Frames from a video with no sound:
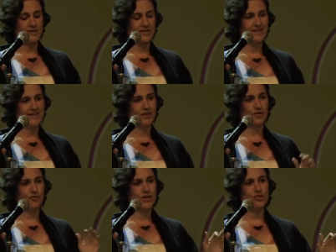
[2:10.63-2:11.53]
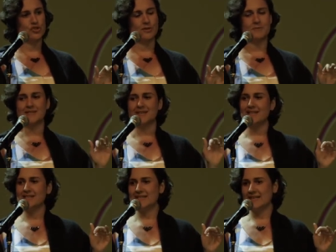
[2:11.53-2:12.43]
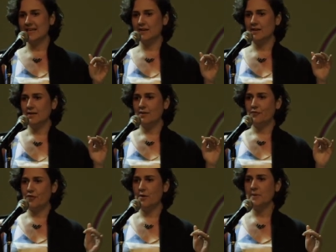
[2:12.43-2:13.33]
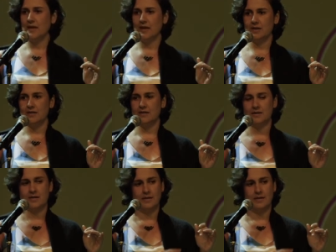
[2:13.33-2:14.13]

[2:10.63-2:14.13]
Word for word: the year that 3 ships set sail from England